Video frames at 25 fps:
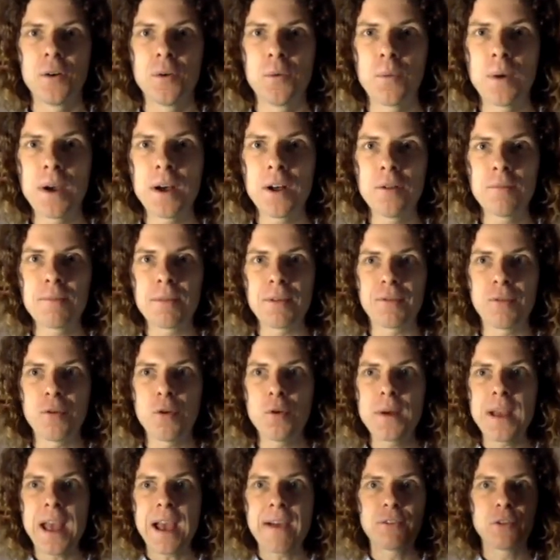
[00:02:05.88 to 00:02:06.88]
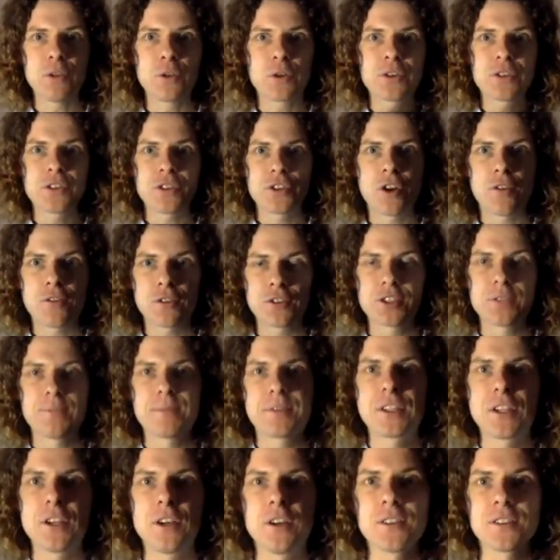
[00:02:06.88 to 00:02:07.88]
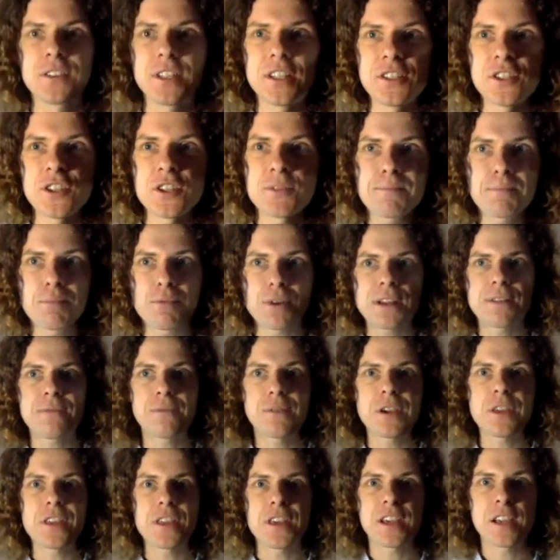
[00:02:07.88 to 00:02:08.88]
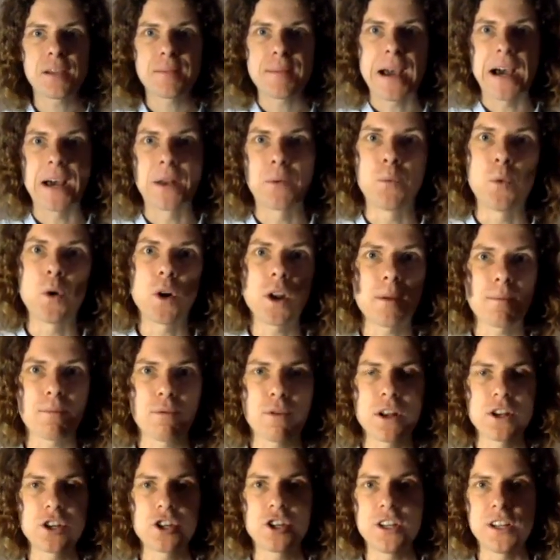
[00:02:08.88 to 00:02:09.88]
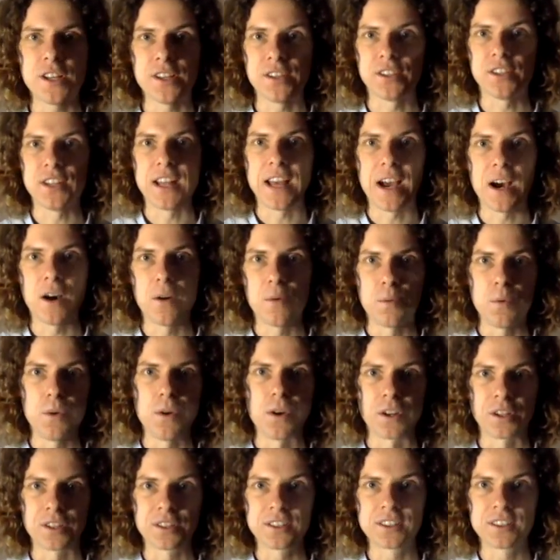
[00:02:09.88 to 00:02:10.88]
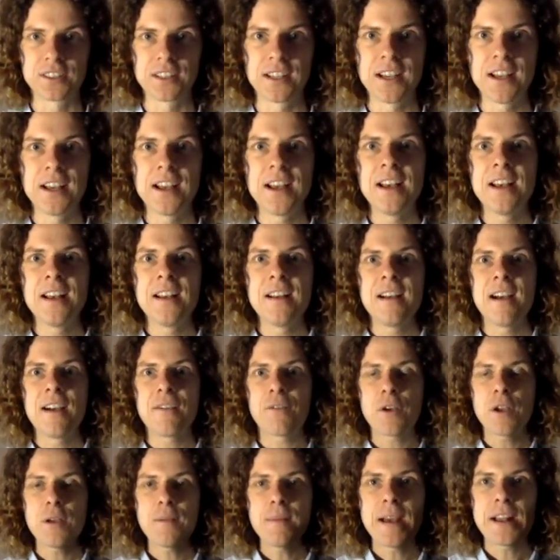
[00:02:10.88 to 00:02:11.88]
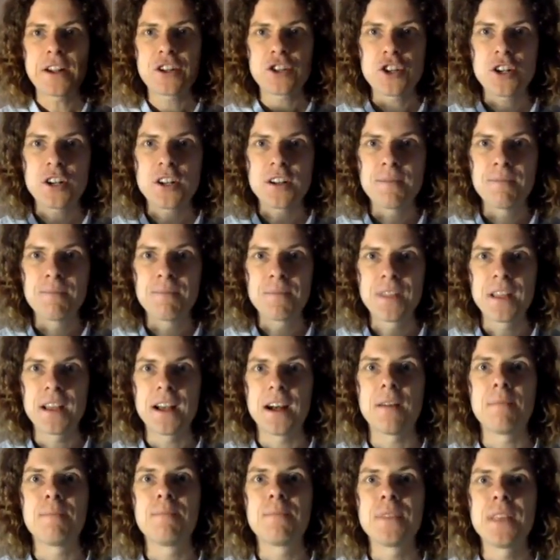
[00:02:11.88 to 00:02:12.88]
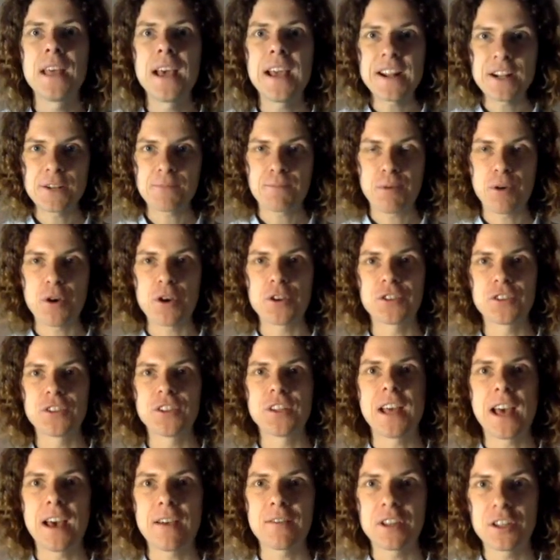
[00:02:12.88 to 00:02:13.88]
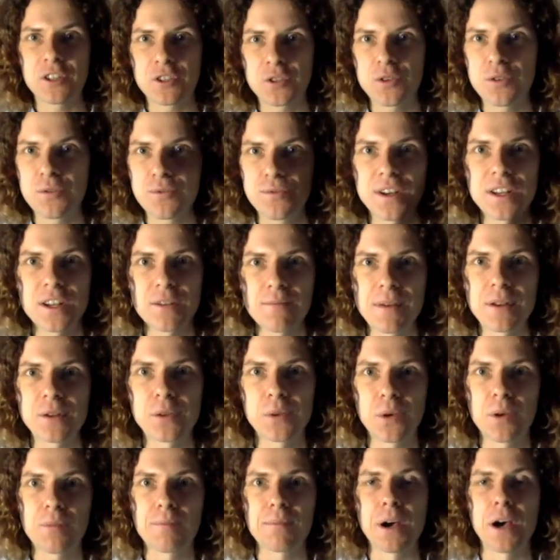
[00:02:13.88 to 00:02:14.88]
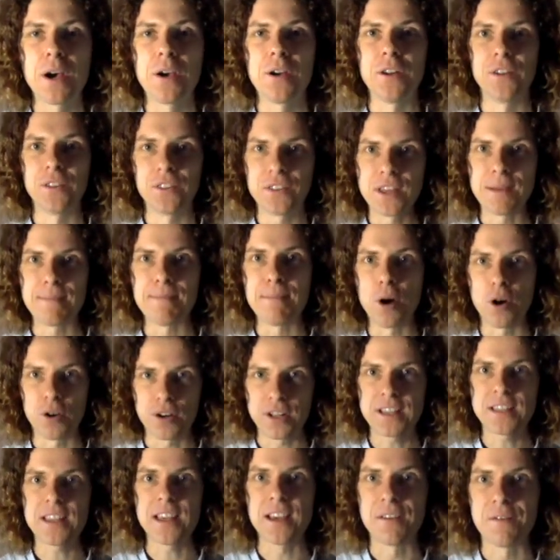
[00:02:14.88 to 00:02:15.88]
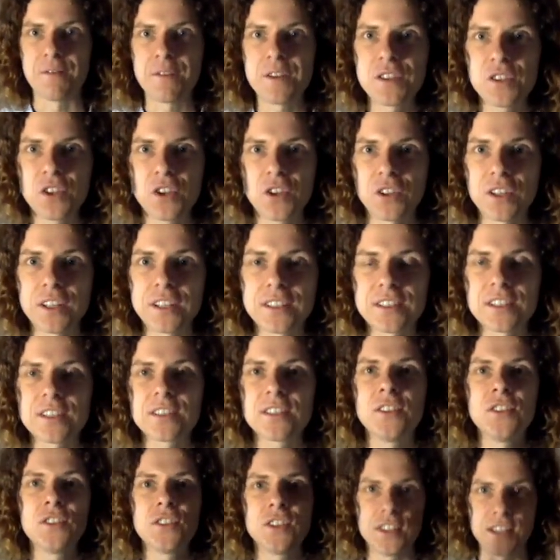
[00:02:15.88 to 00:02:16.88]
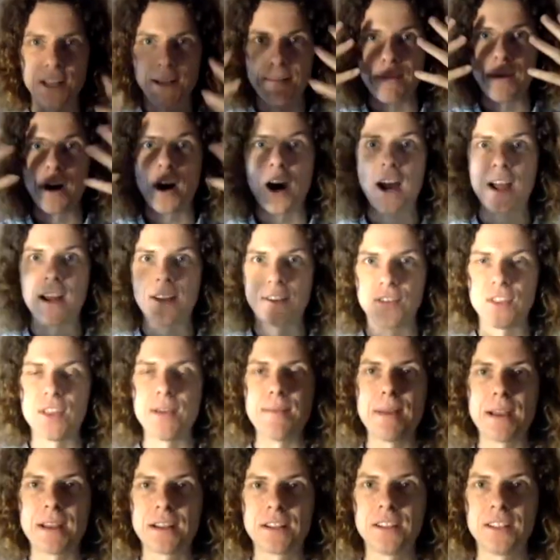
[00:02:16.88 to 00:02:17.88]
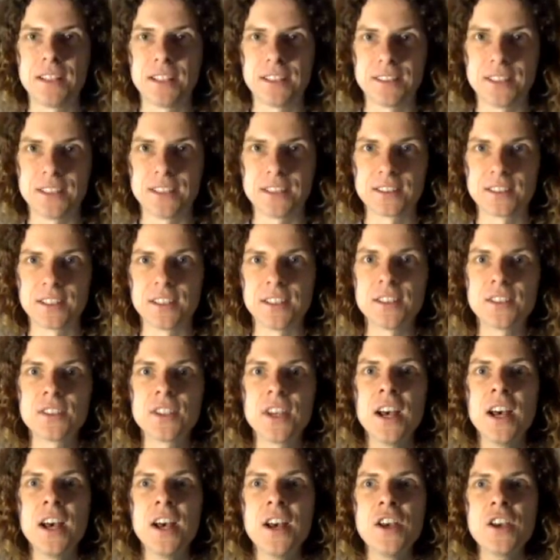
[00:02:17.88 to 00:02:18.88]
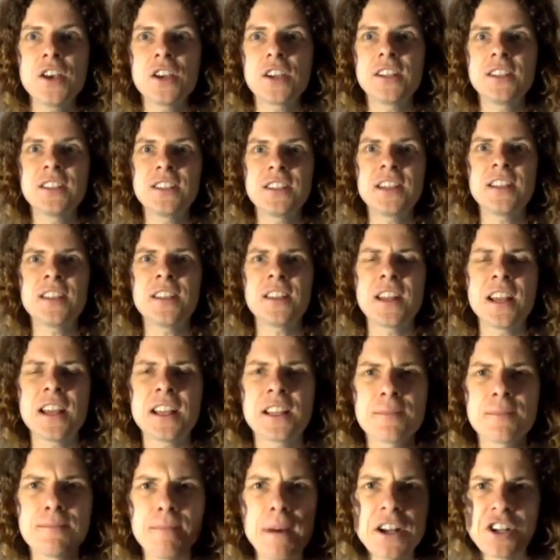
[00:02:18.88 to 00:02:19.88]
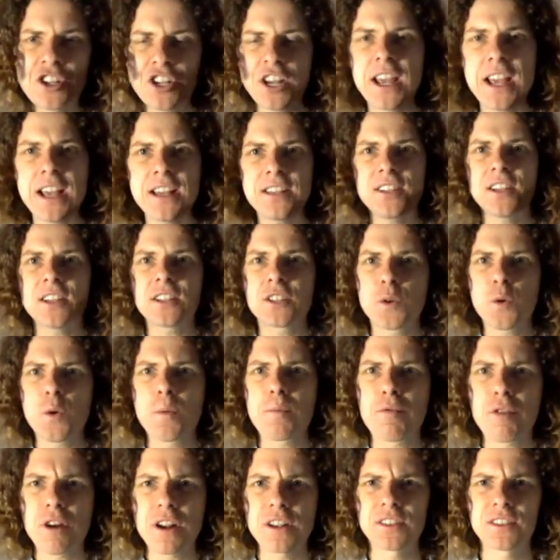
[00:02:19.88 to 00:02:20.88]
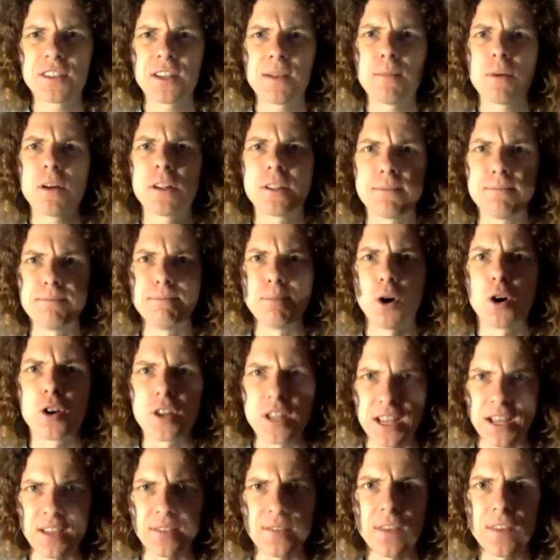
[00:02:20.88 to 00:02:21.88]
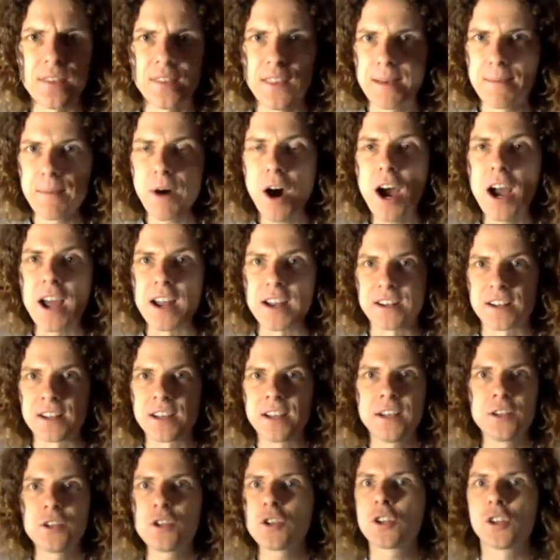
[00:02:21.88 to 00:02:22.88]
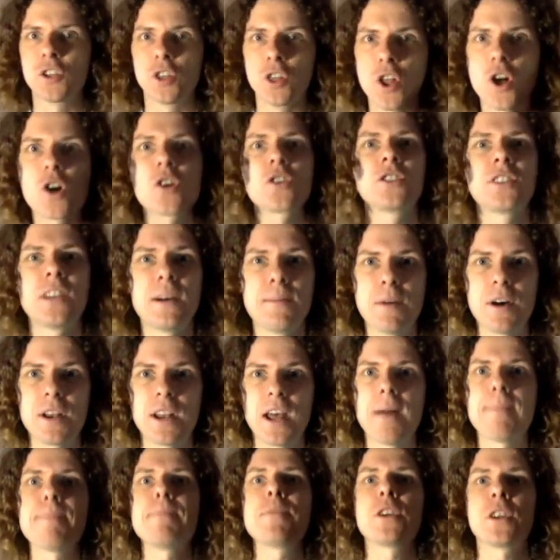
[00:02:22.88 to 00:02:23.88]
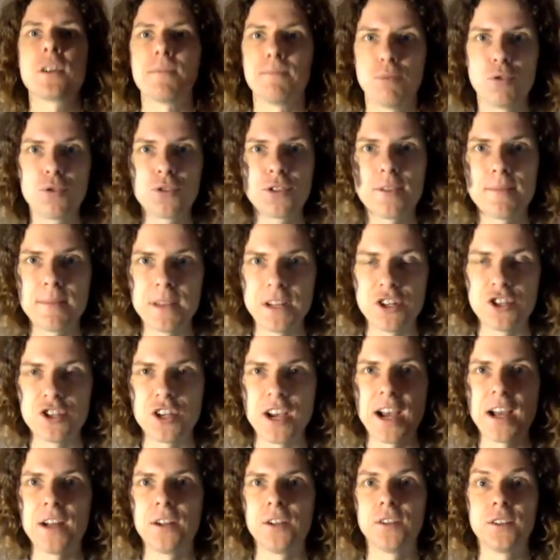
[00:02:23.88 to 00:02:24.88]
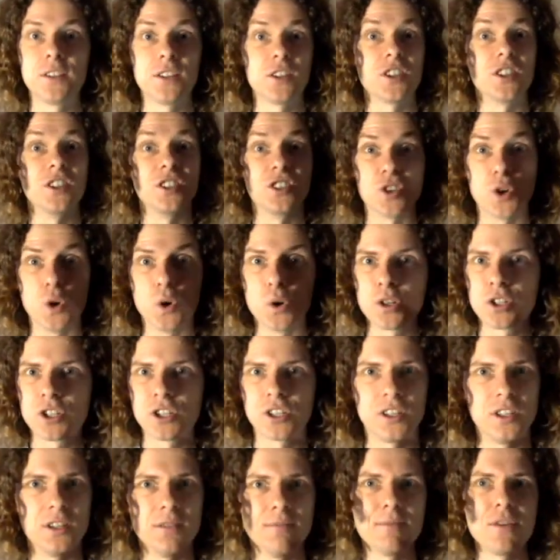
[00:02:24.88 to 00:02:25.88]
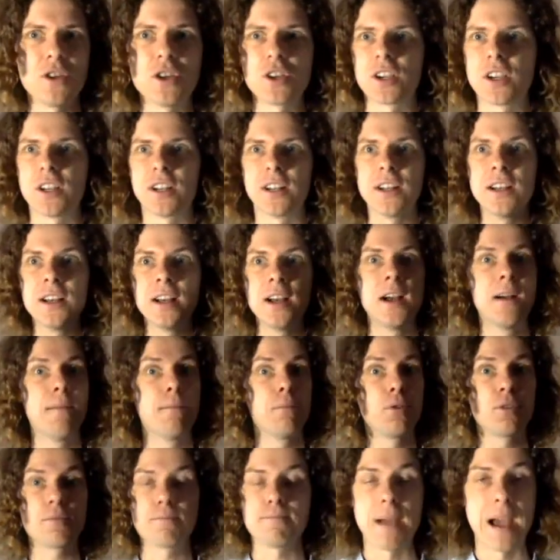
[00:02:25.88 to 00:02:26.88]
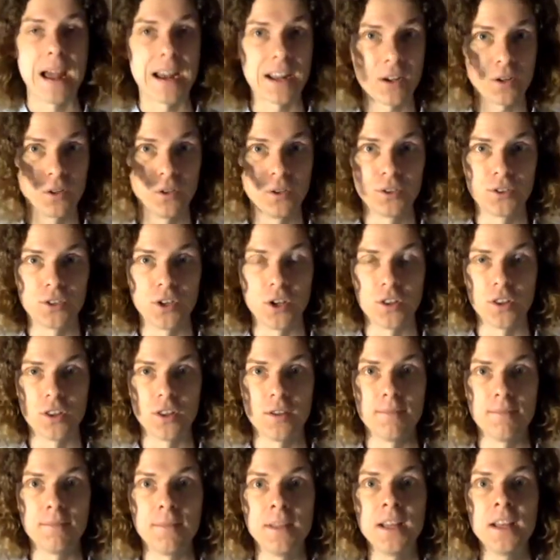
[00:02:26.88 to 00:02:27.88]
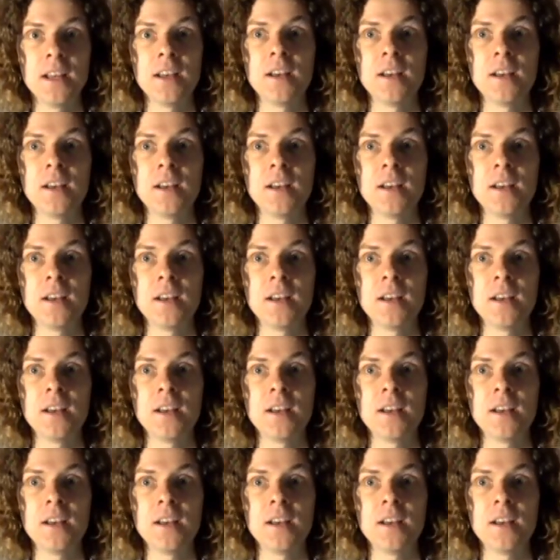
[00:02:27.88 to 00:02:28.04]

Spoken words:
Well, before we have a look at the novels themselves, let's just briefly think about what oppression is and how it works. If we imagine each person having two fundamental components, their body, their physical existence, and their mind, their mental existence, you can see that it's much easier to oppress someone's body than their mind. You can lock someone up, you can put them in jail, you can torture them, you can put manacles on them,